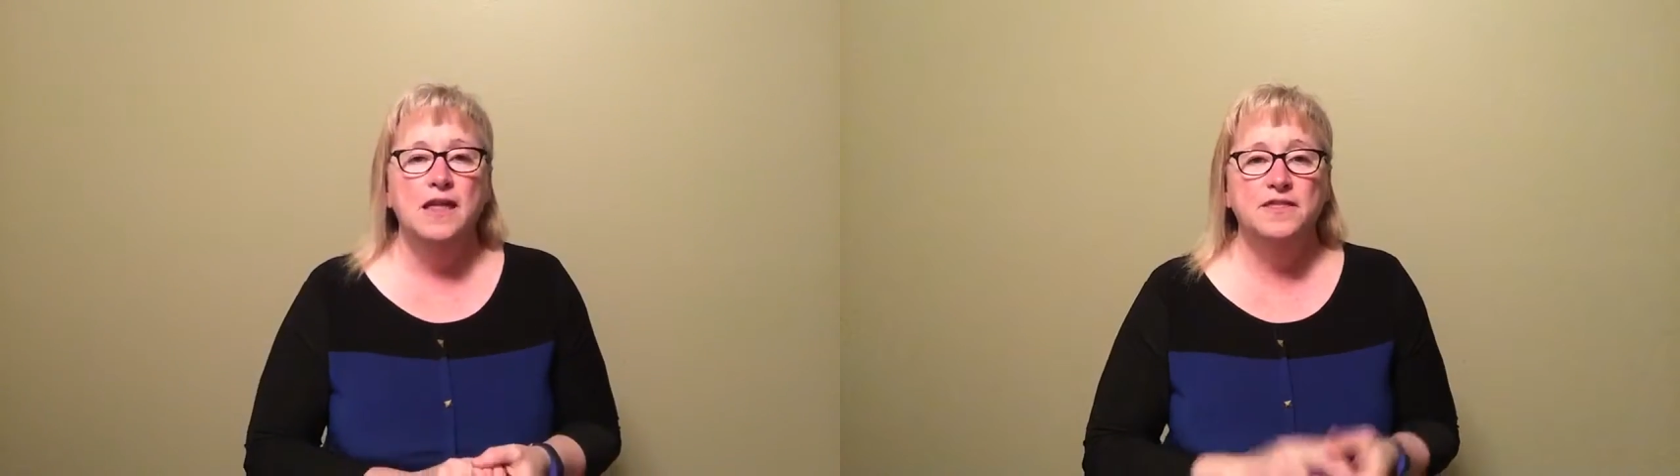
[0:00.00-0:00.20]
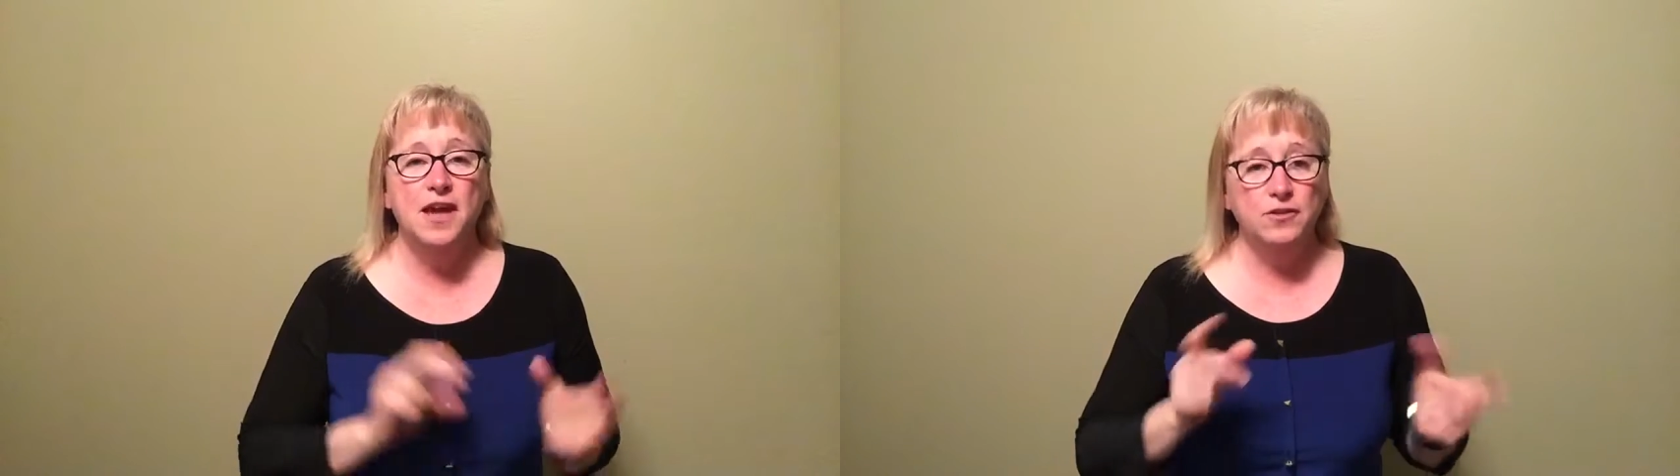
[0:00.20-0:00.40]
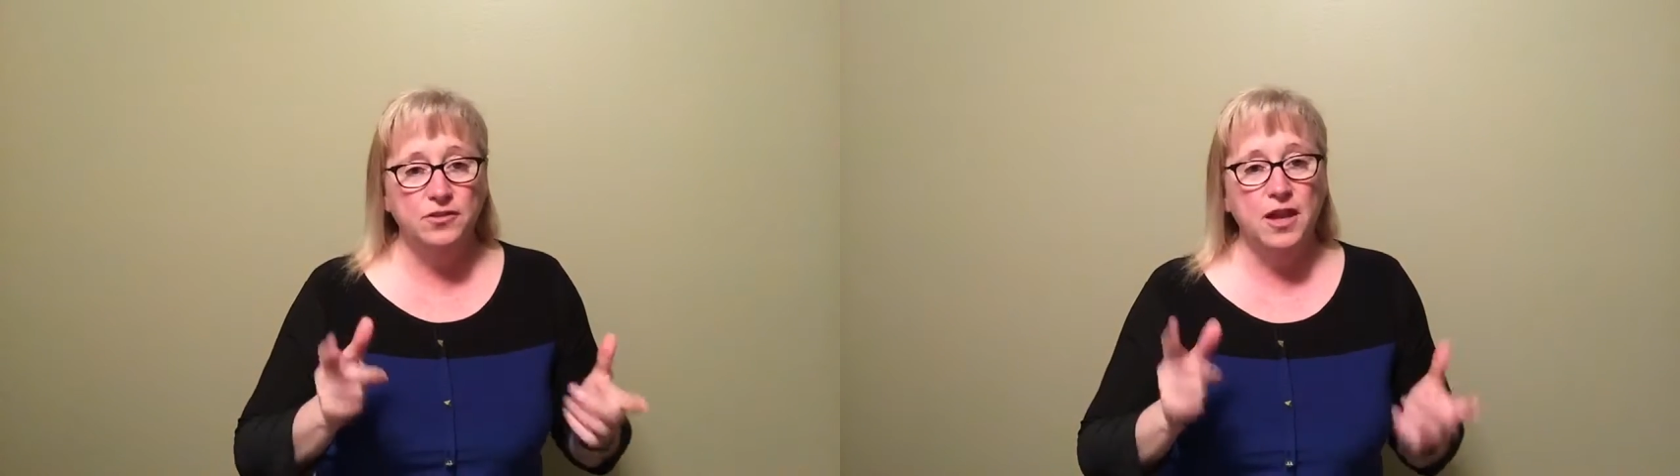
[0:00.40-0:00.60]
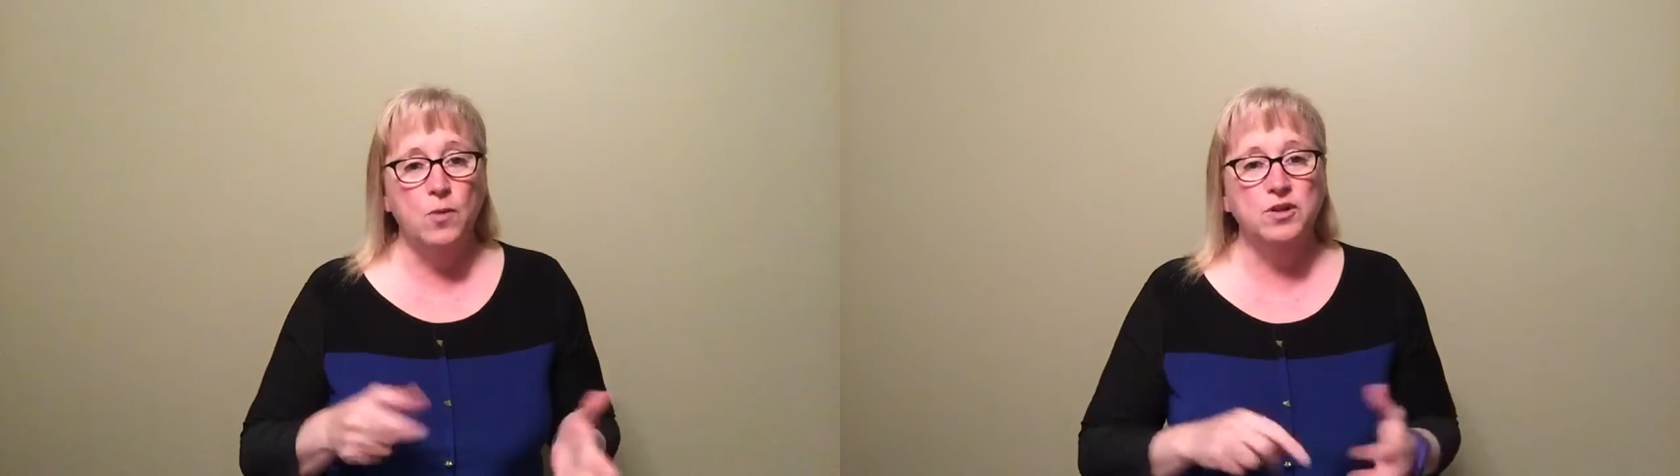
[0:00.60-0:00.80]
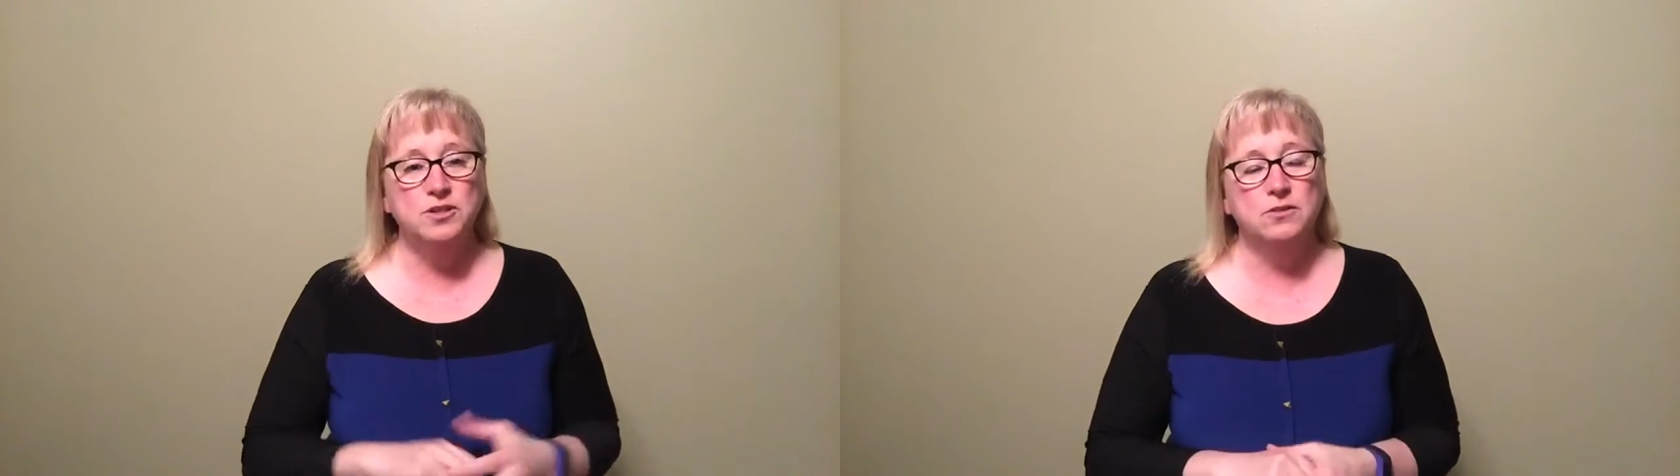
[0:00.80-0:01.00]
The other thing I
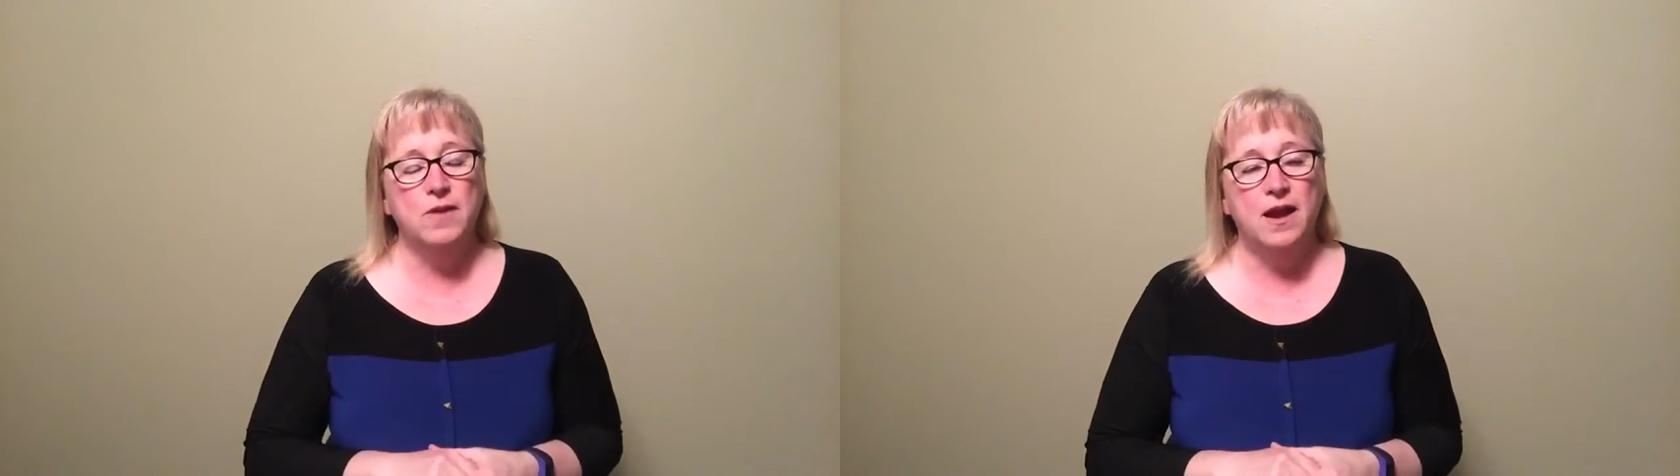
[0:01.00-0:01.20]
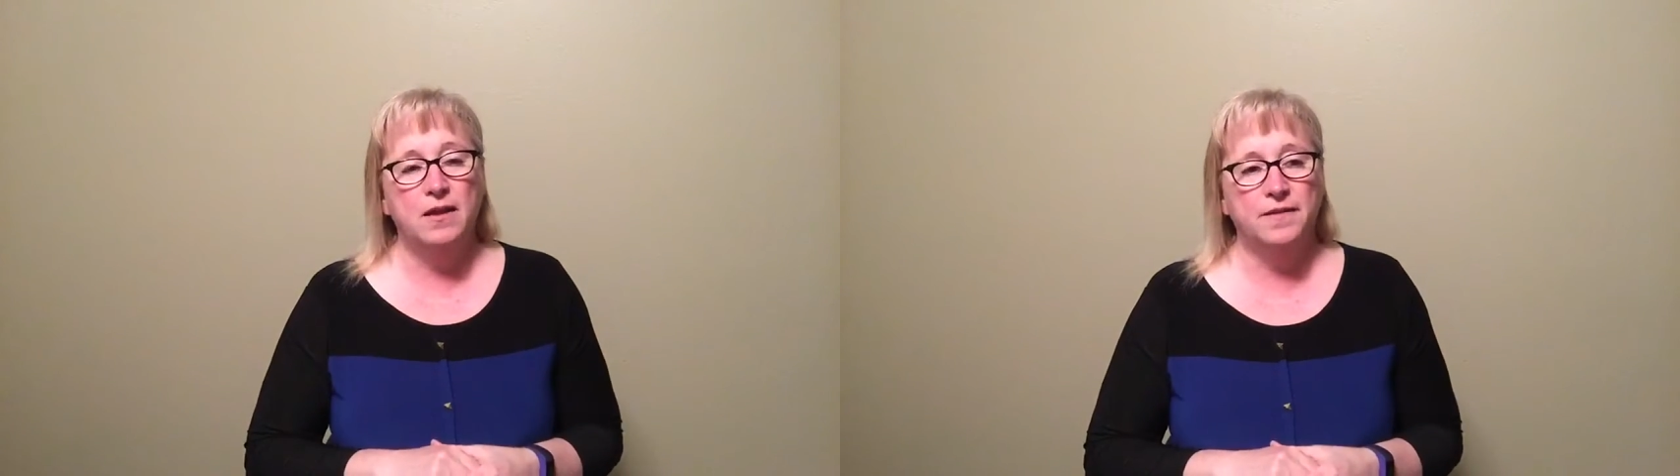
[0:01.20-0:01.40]
want you to write on